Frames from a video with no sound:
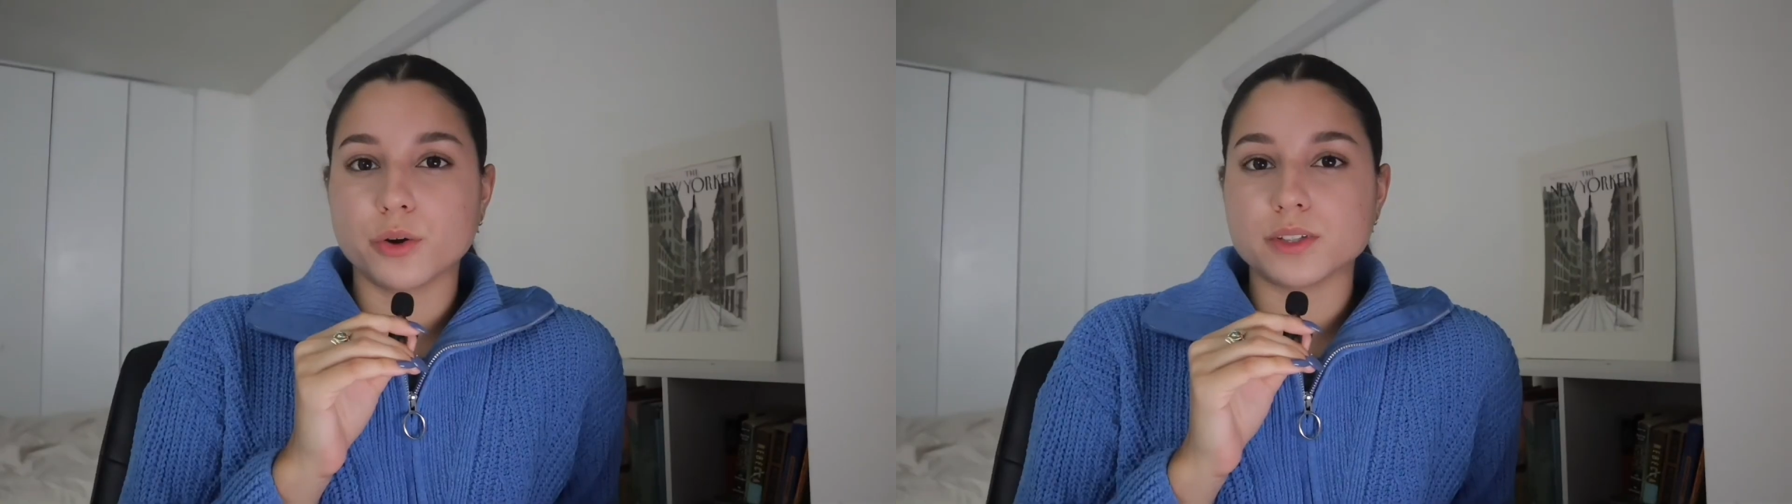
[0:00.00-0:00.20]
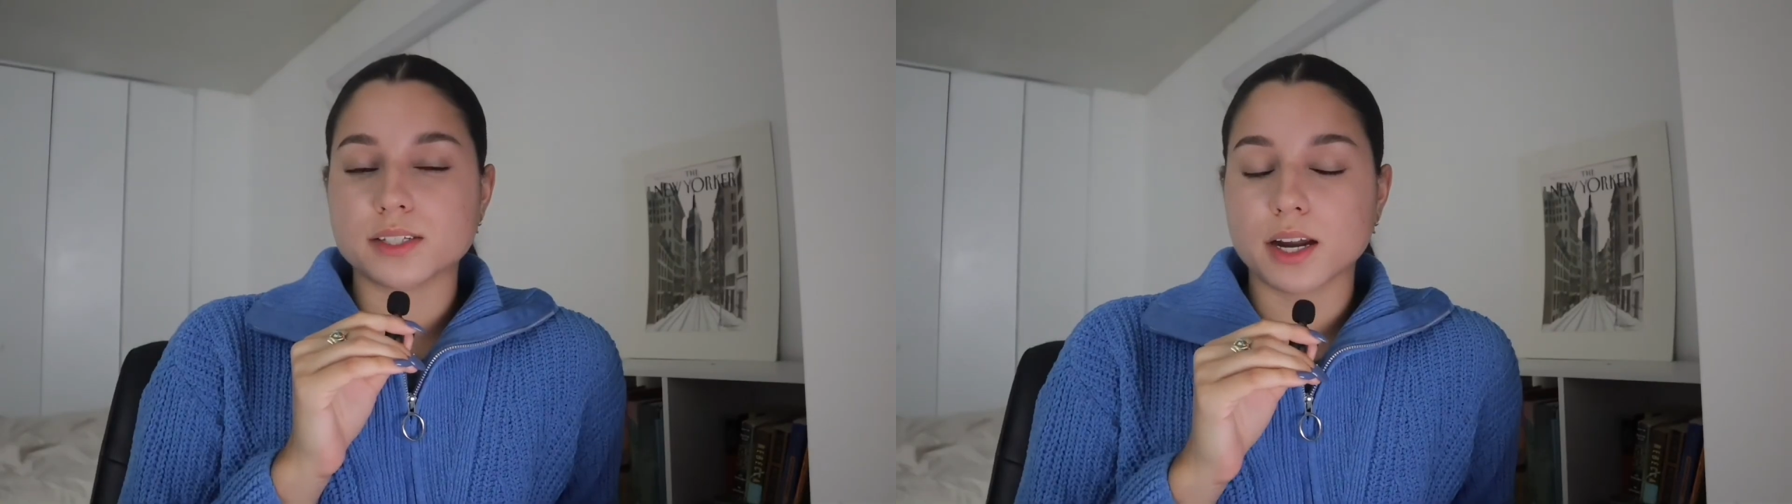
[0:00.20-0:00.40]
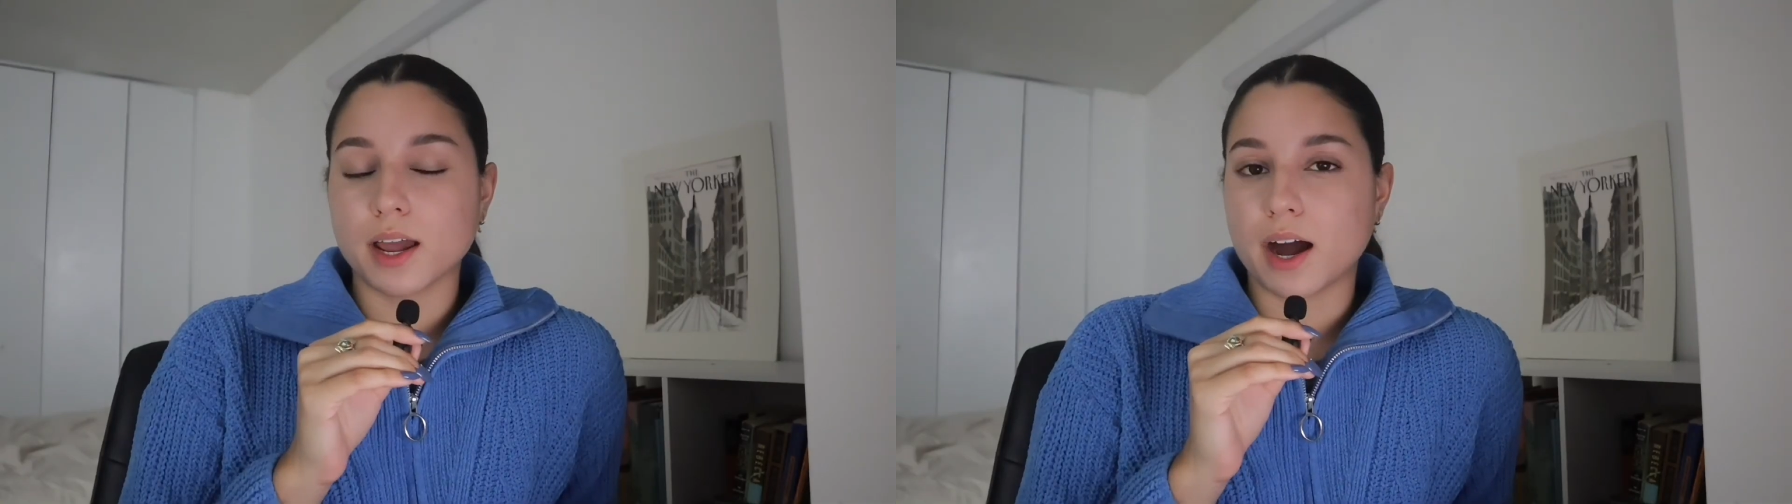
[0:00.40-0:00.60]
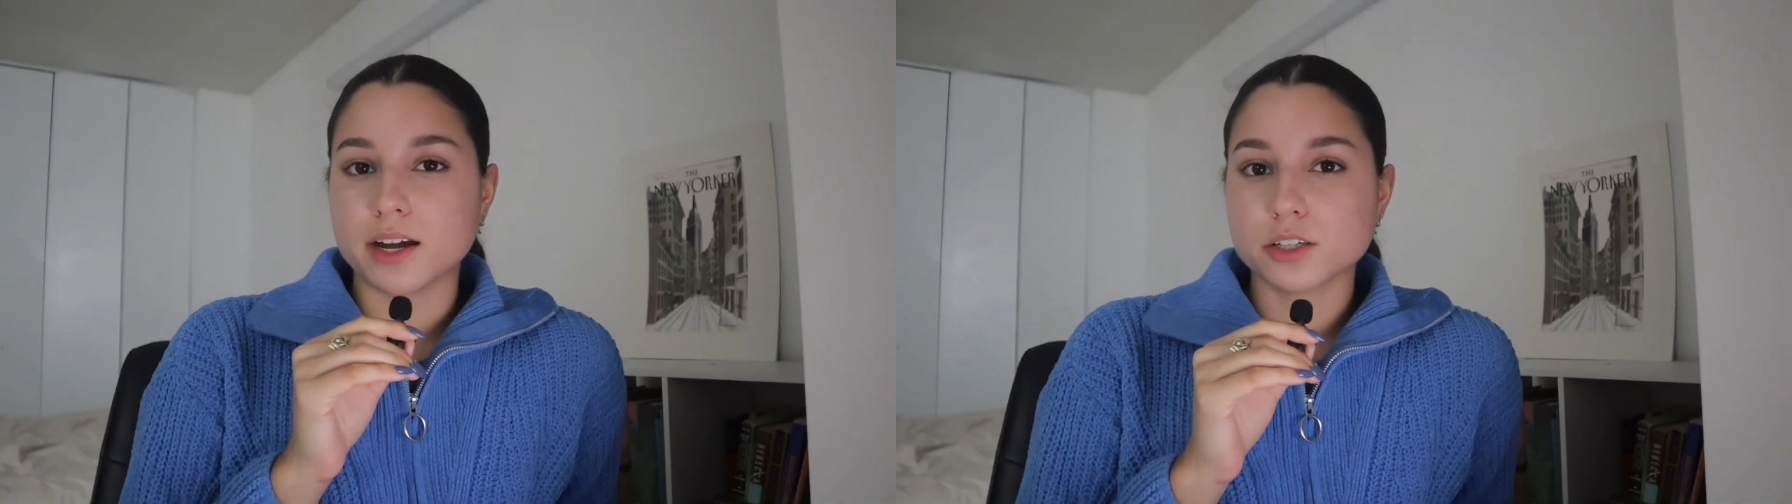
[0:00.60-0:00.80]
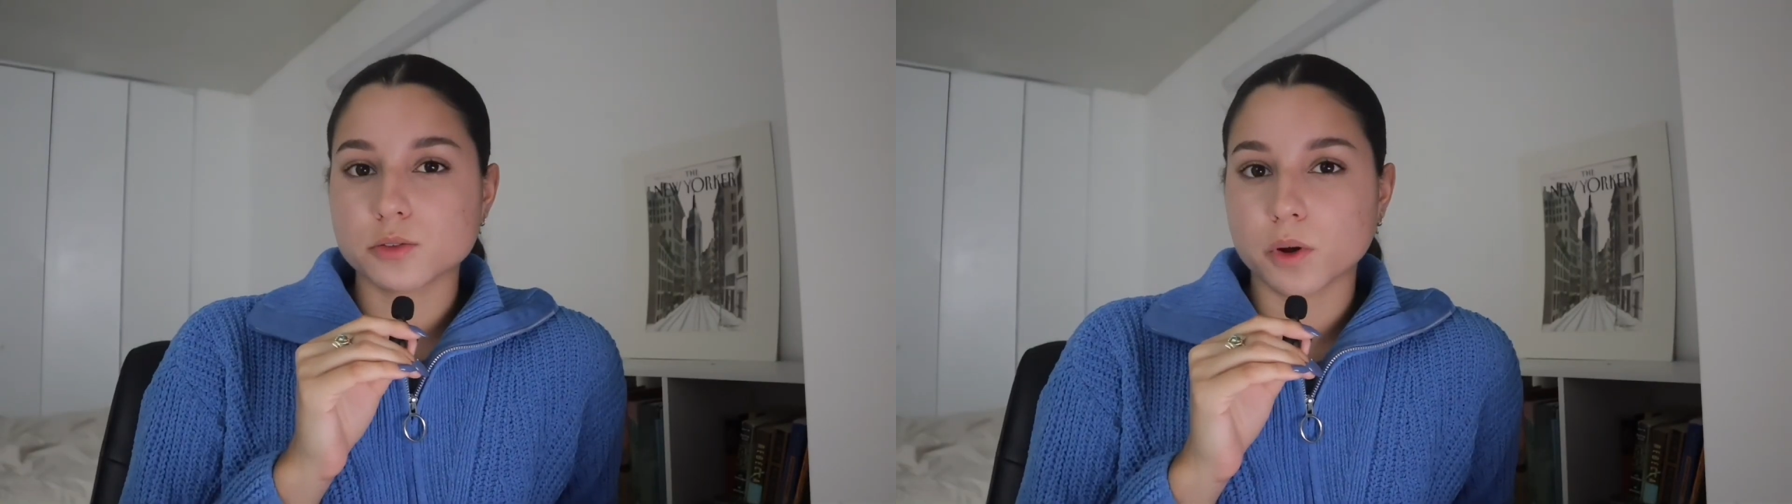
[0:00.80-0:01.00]
today I
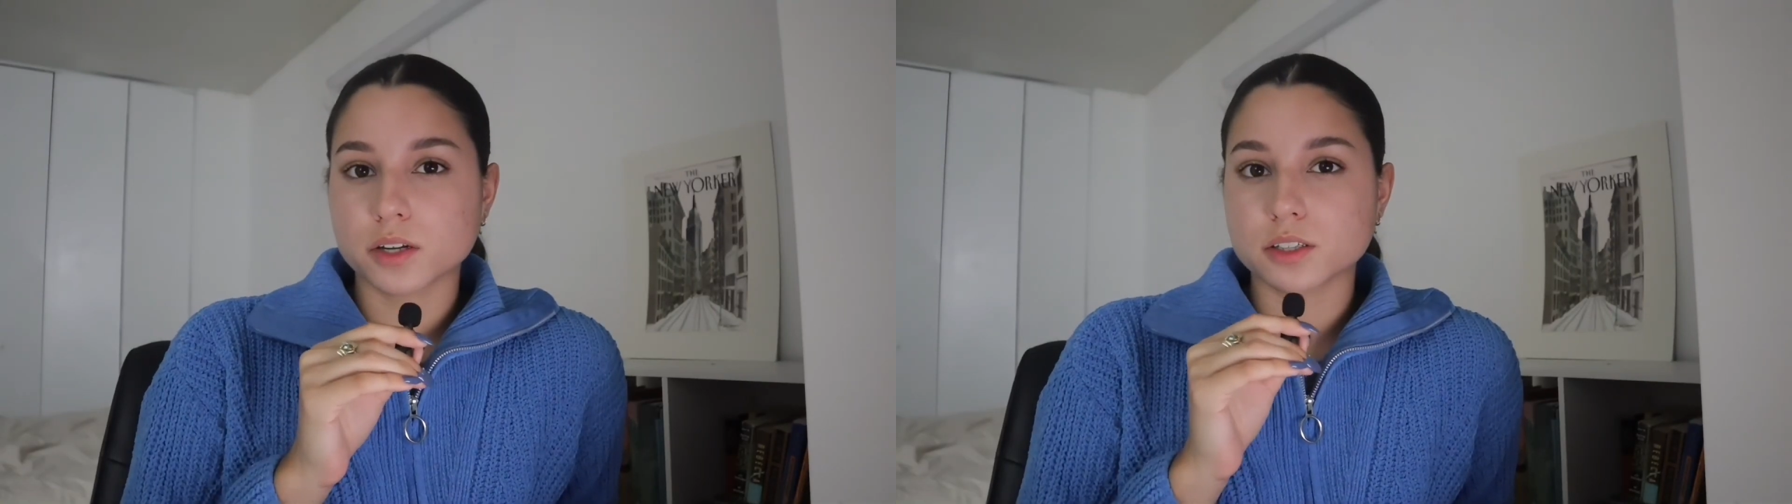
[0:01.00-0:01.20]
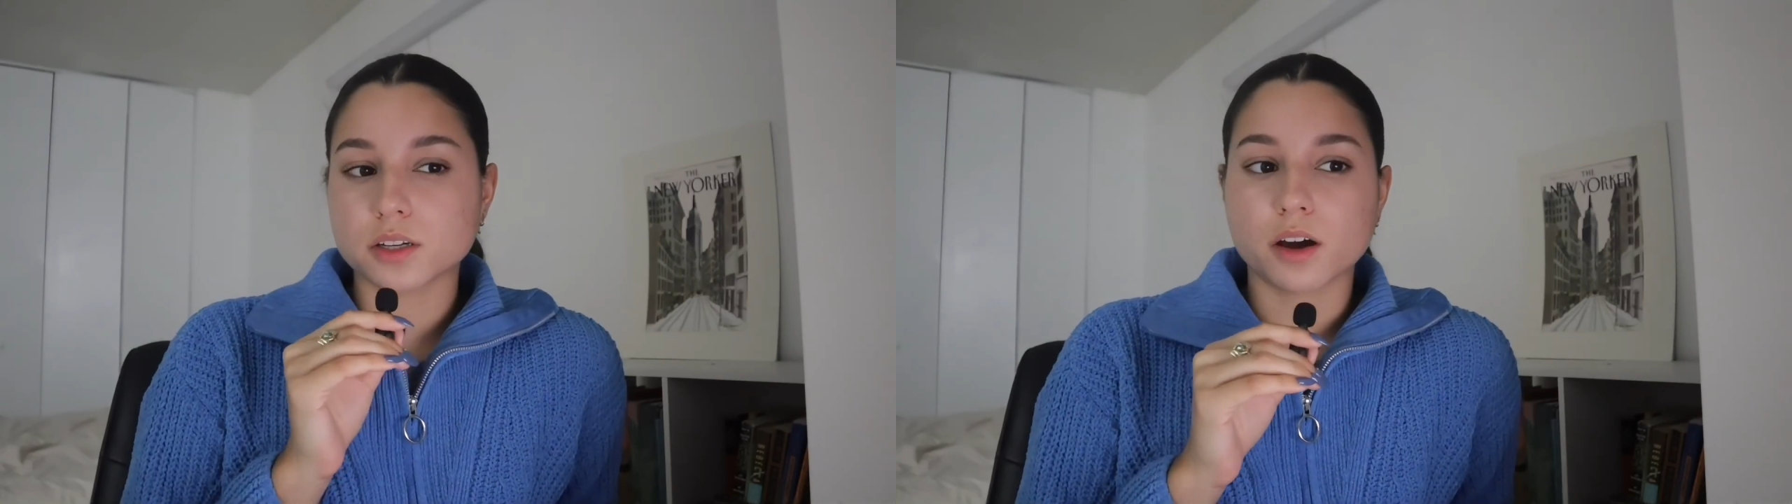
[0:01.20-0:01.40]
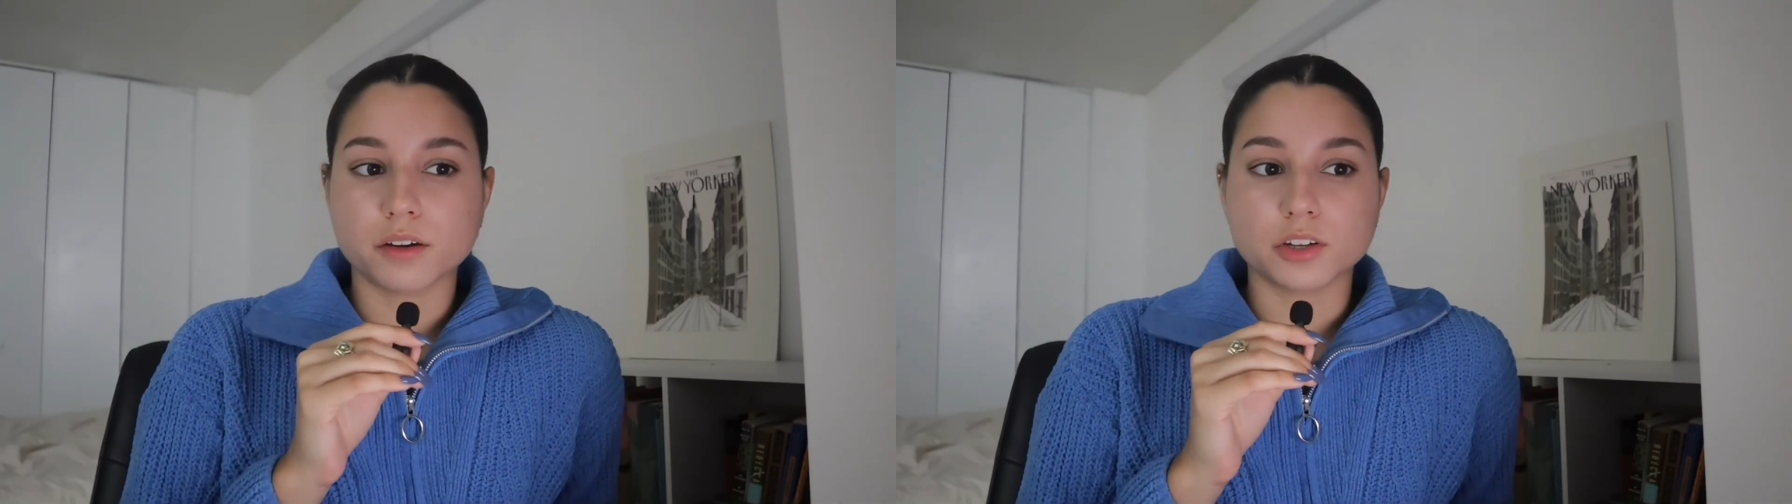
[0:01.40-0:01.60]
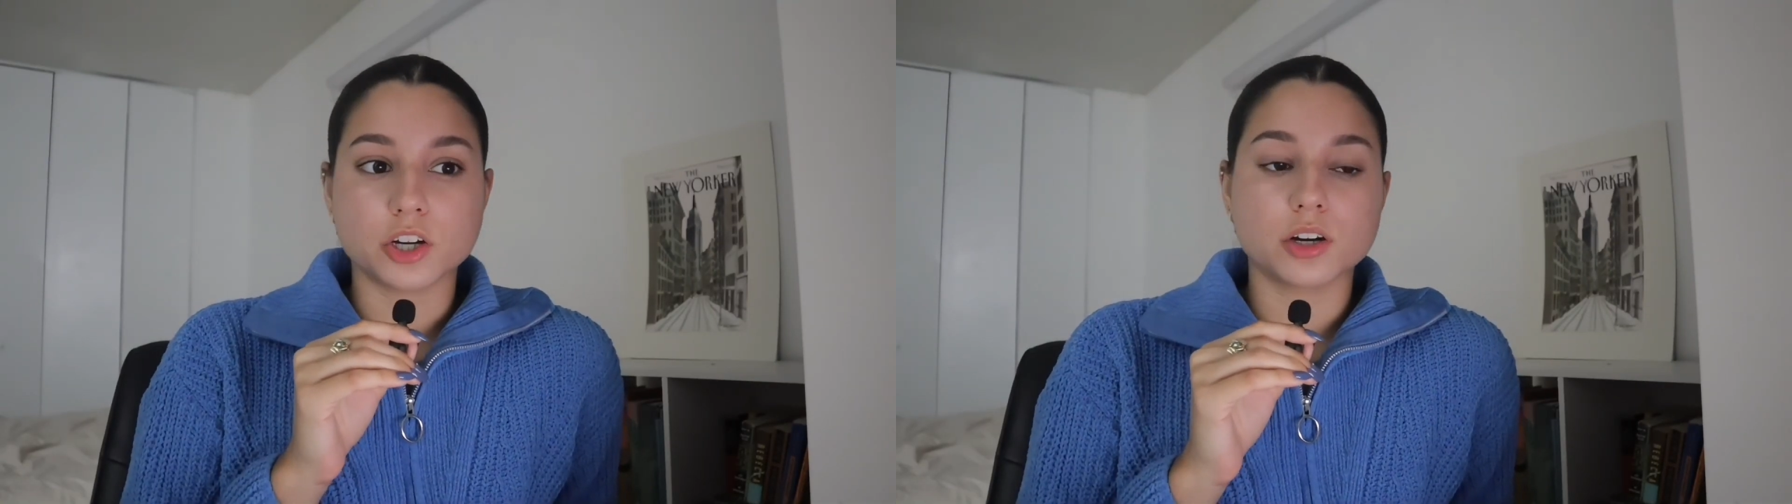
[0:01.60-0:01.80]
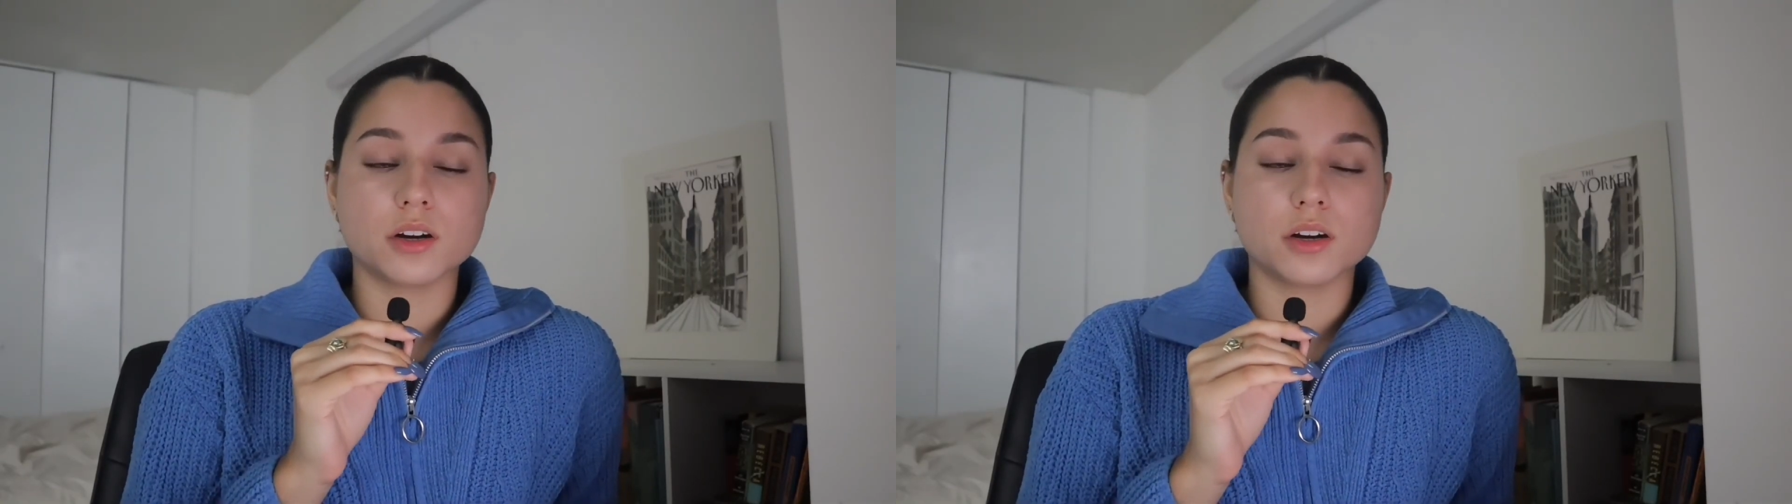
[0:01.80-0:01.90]
just wanted to cover